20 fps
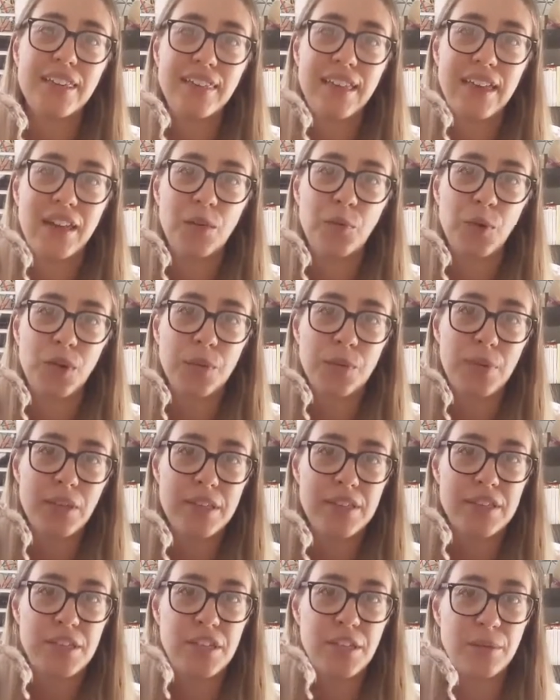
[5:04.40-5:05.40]
Then 1
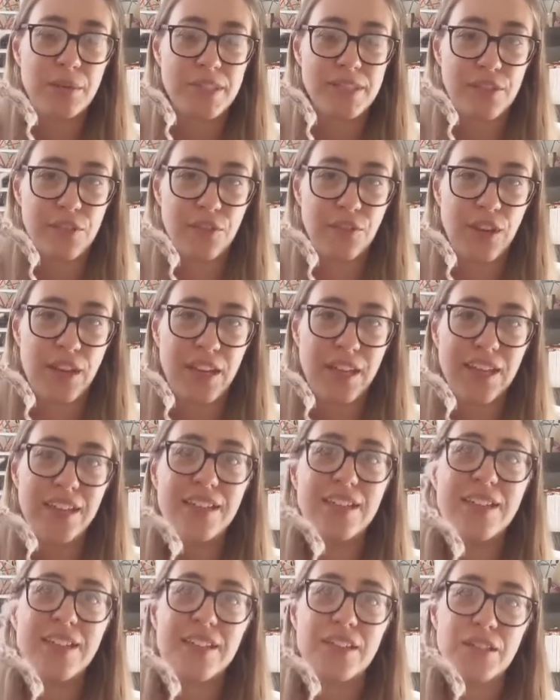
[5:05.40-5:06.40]
plus 2 is 3,
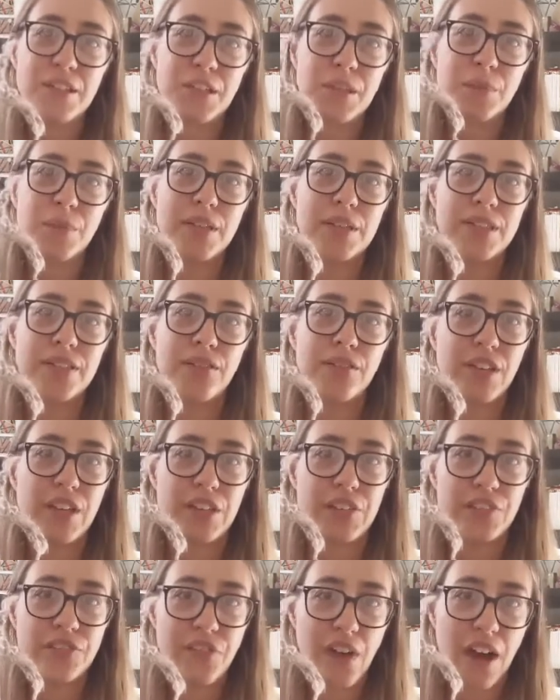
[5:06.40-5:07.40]
2 plus 3
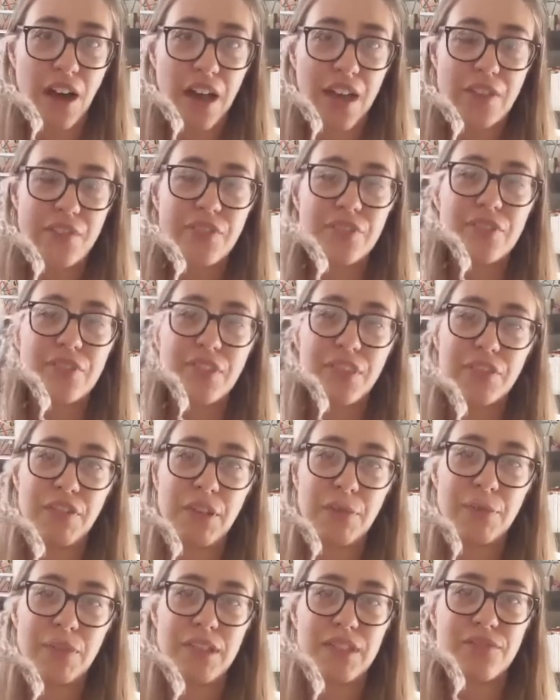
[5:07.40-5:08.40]
is 5,
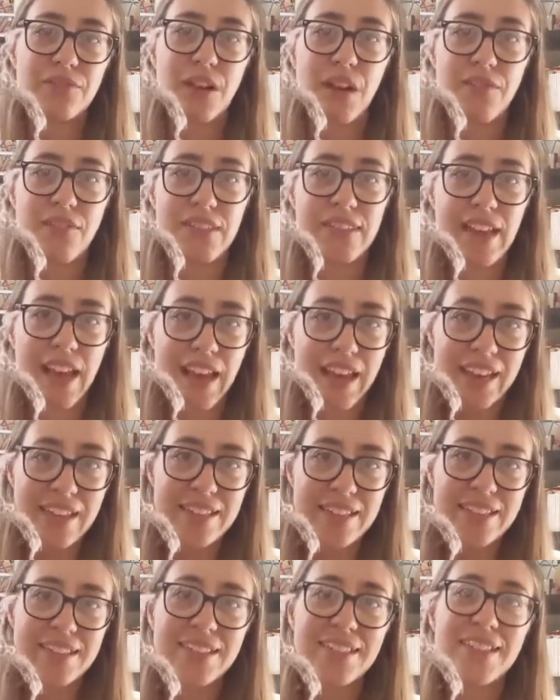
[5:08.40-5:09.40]
3 plus 5 is
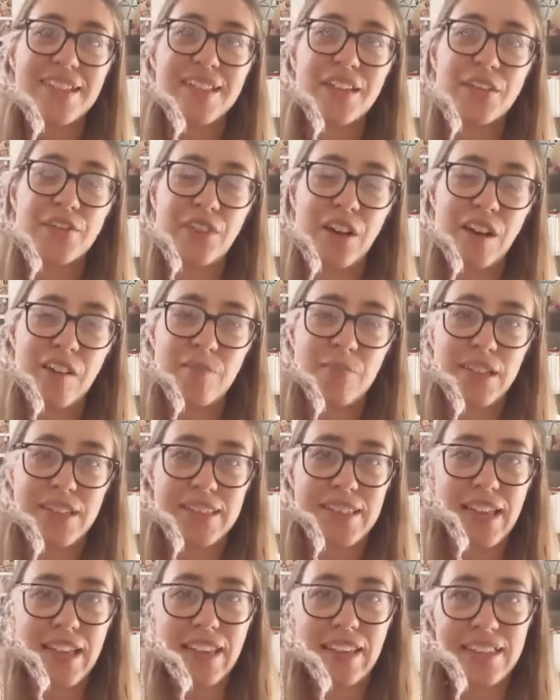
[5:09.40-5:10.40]
8, 5
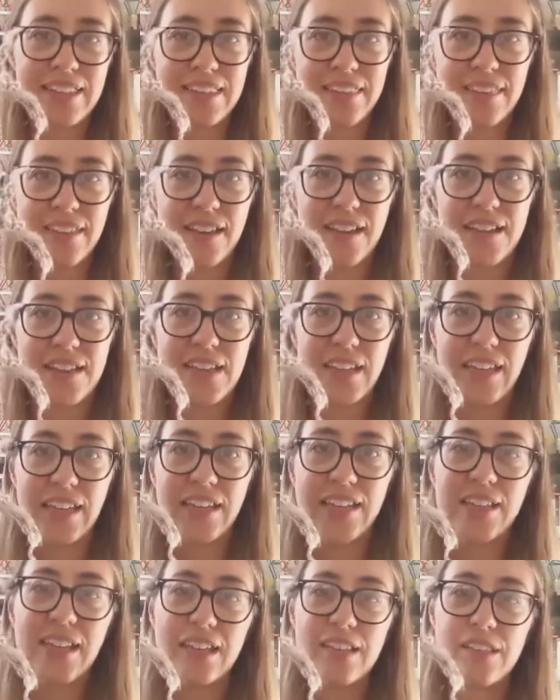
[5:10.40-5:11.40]
plus 8 is
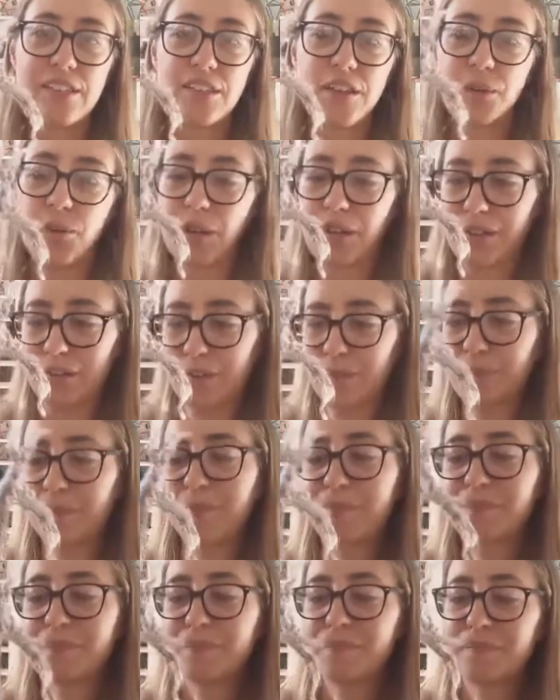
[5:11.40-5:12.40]
13, and so on.
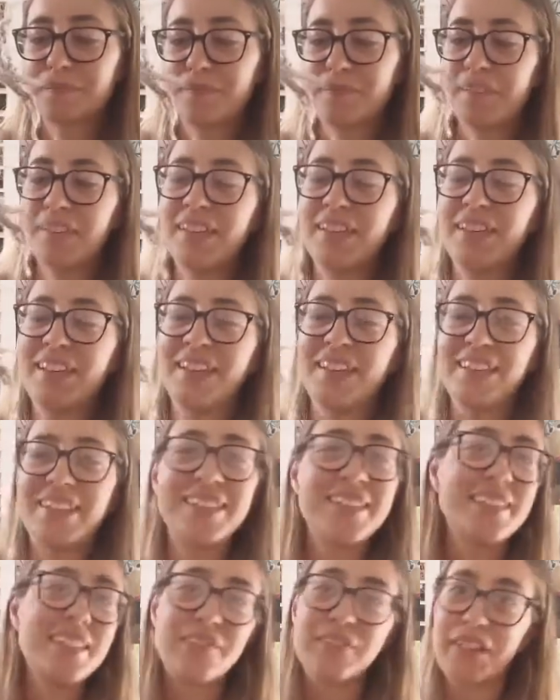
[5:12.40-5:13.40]

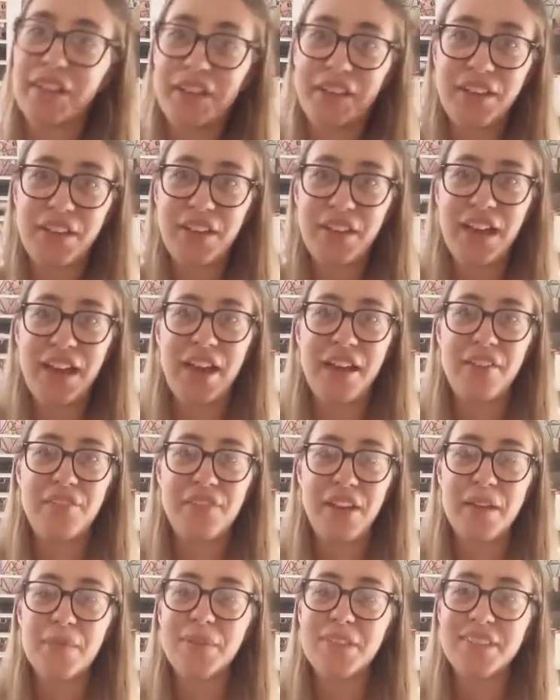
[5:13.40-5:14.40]
This is a very
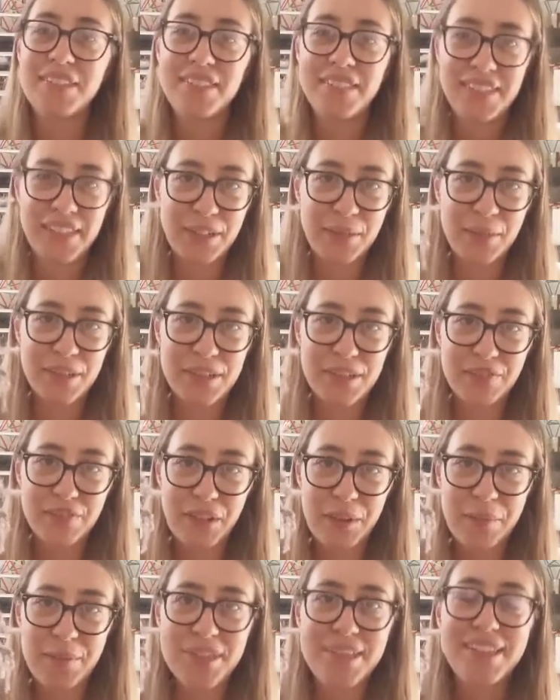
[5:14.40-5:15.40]
famous sequence of
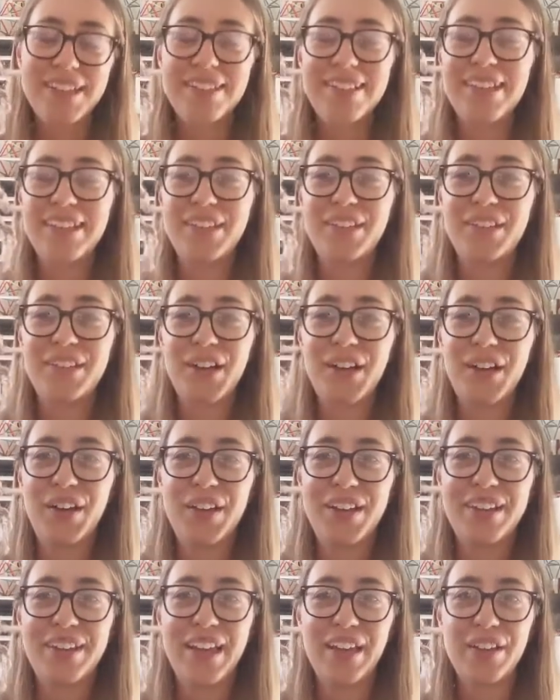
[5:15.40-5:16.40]
numbers. I'll let you
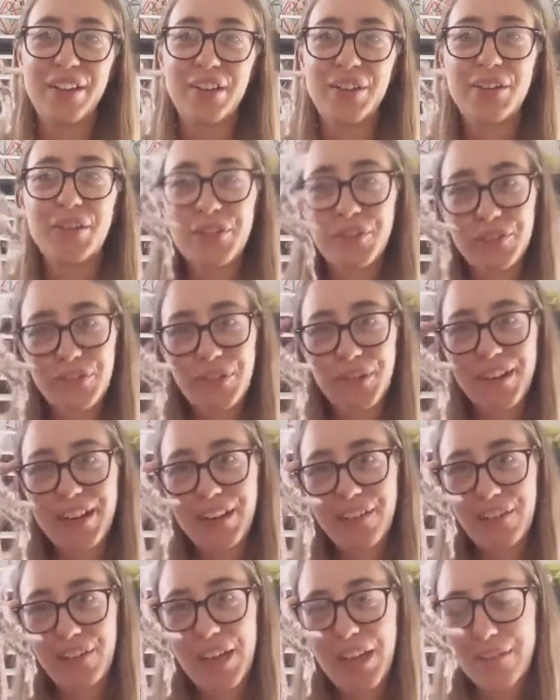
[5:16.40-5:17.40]
go and Google for it
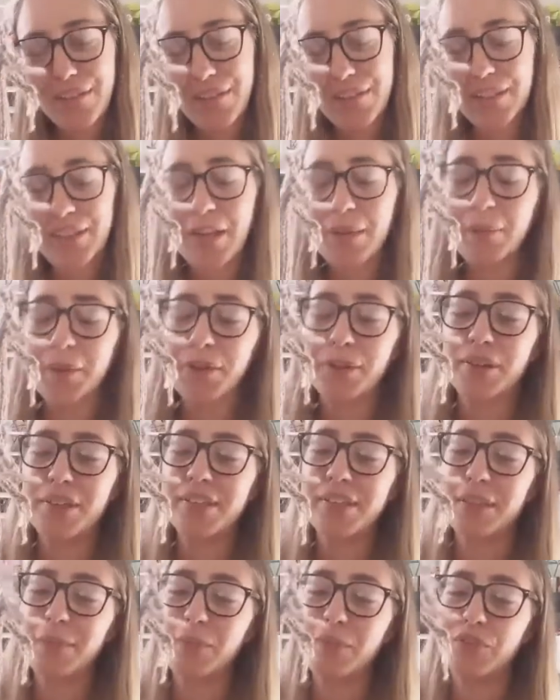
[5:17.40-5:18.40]
if you haven't come
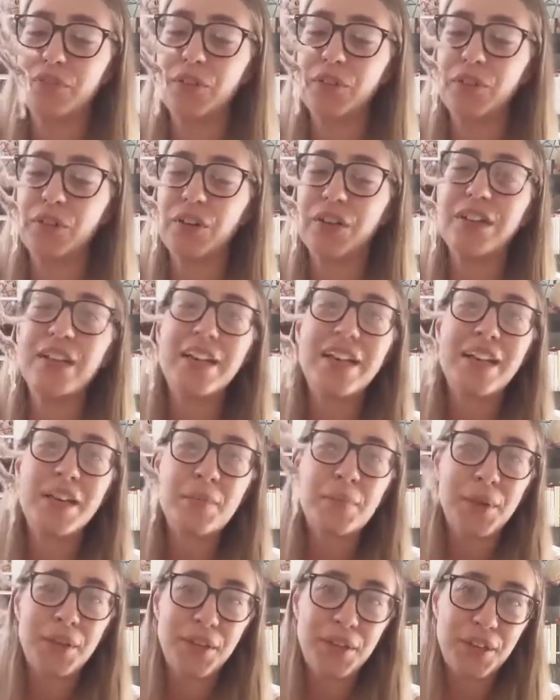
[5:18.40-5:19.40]
across it before.
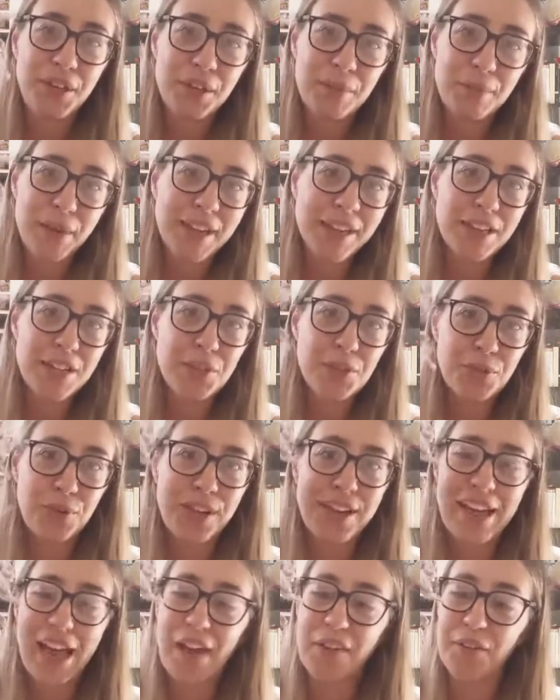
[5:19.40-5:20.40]
But you can make a
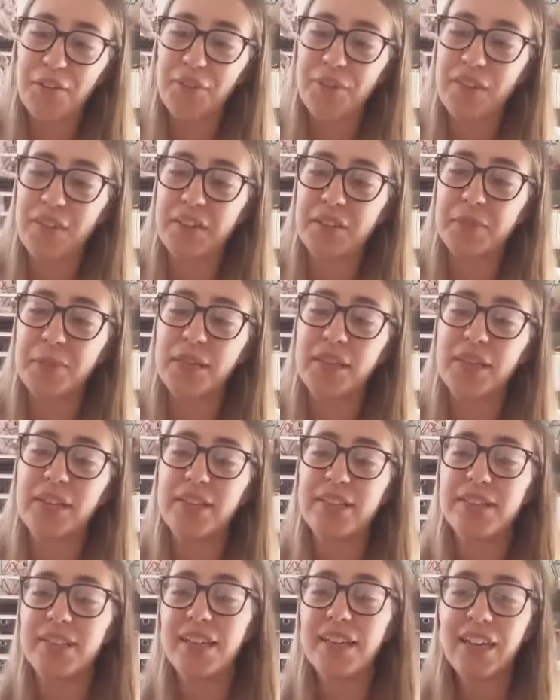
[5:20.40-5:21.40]
tree out of this,
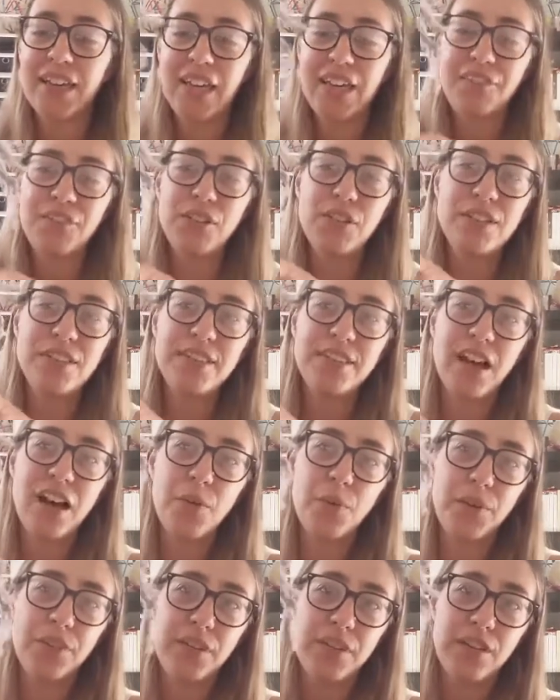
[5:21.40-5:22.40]
because if you
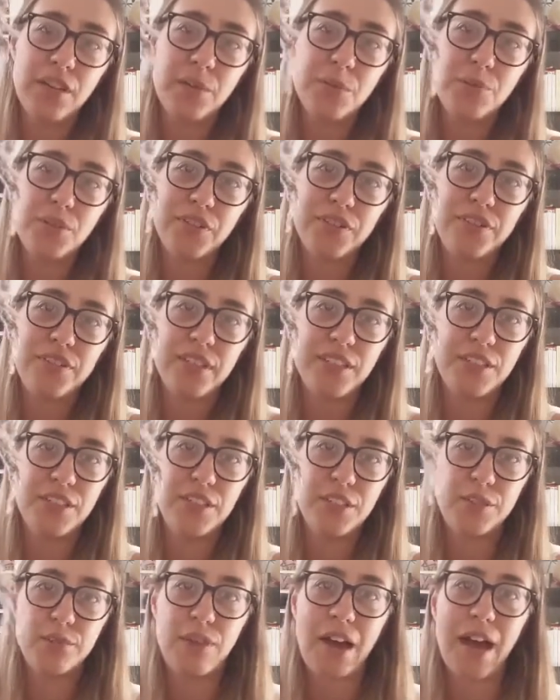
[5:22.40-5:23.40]
start with a number of
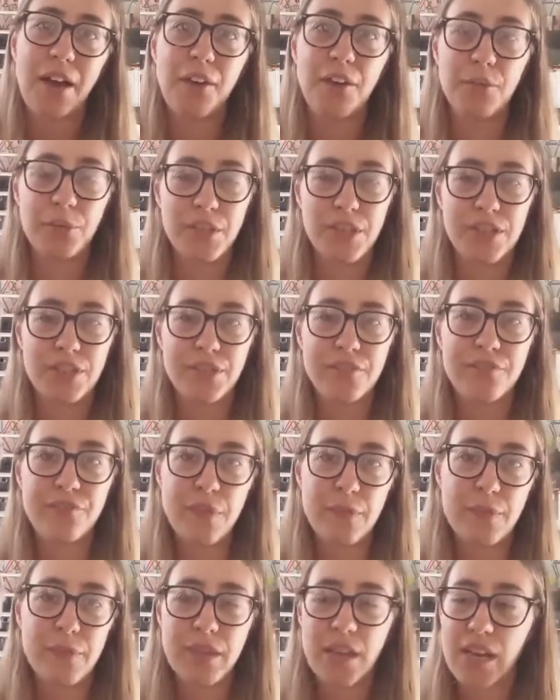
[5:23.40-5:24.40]
stitches round, which is a
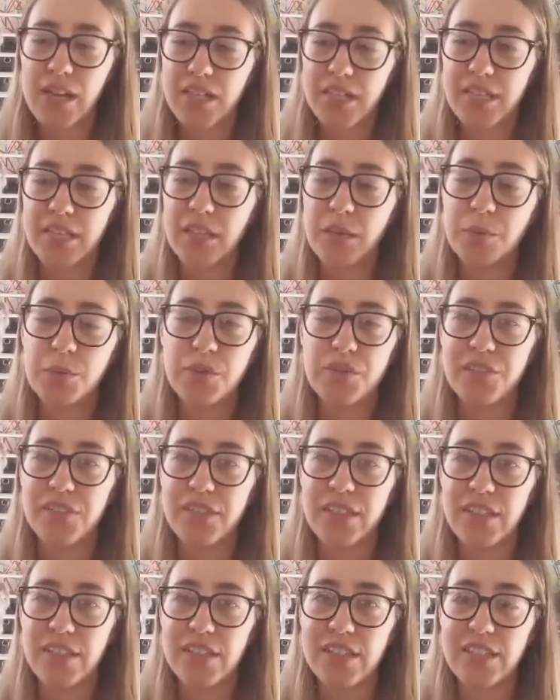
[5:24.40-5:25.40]
Fibonacci number of
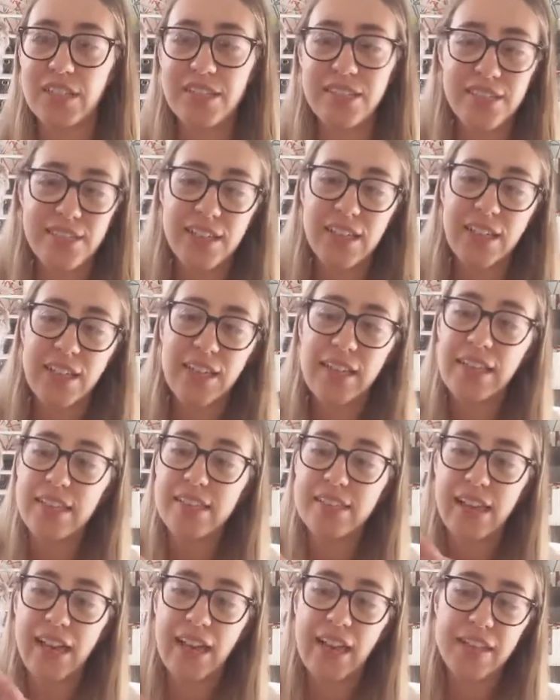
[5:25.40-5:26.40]
stitches,
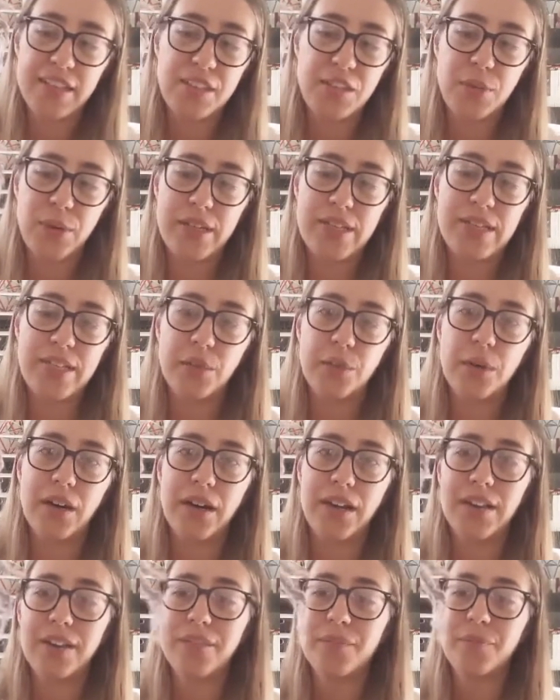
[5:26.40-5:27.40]
let's say it's
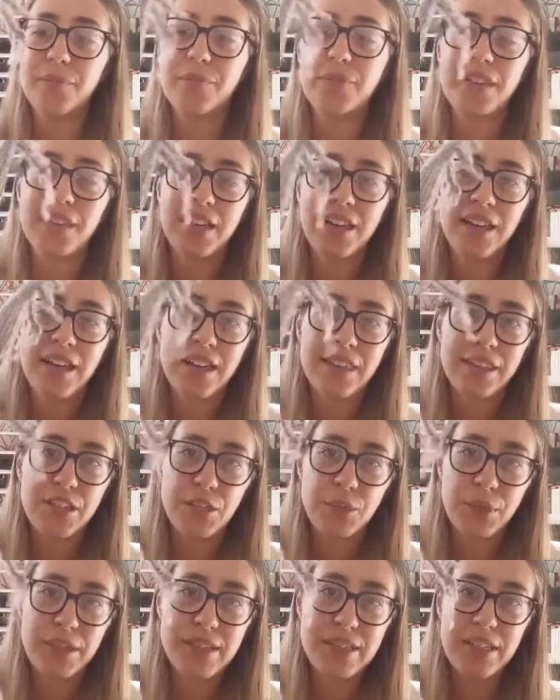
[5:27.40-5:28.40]
21, the
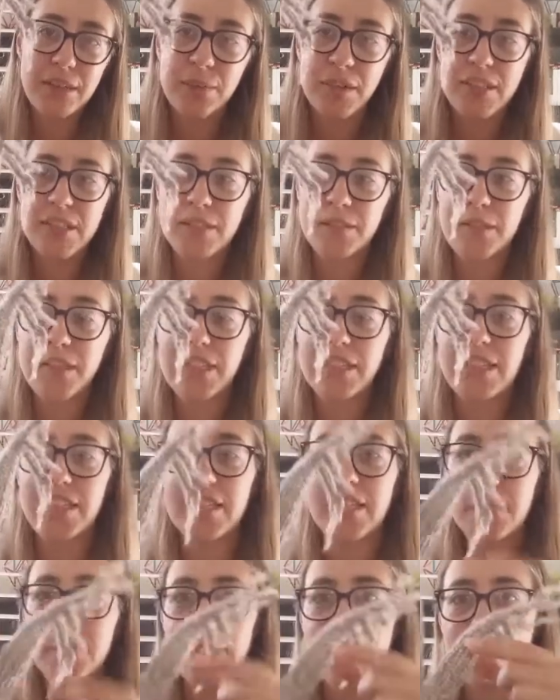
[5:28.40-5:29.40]
21
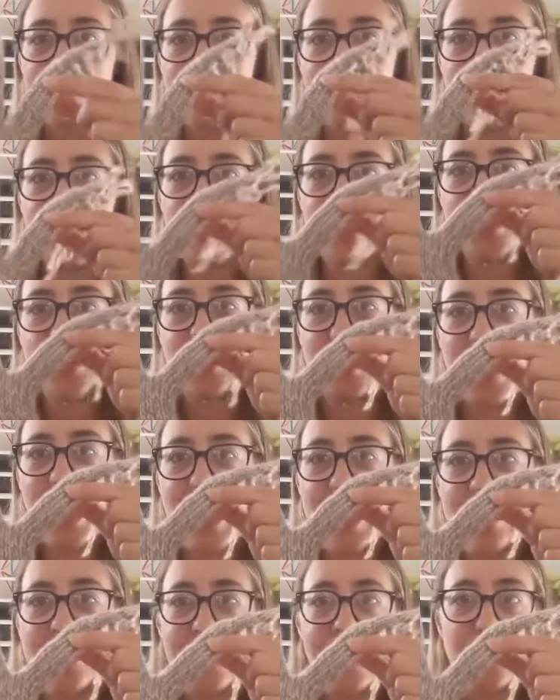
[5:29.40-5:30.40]
stitches splits into an
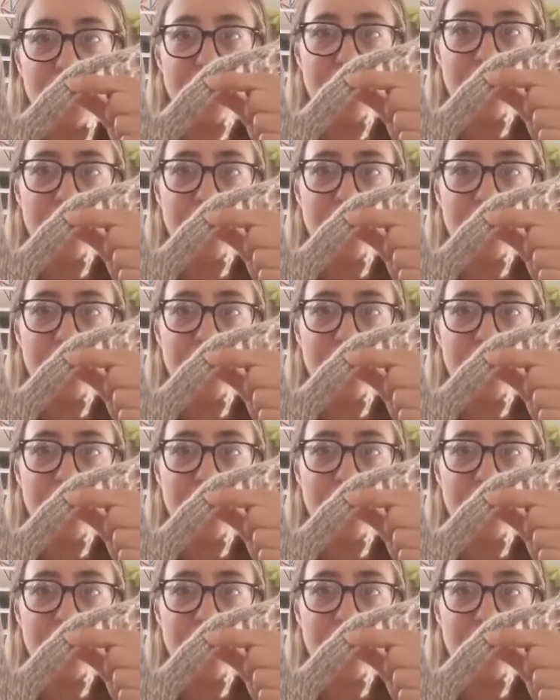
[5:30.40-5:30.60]
8 and a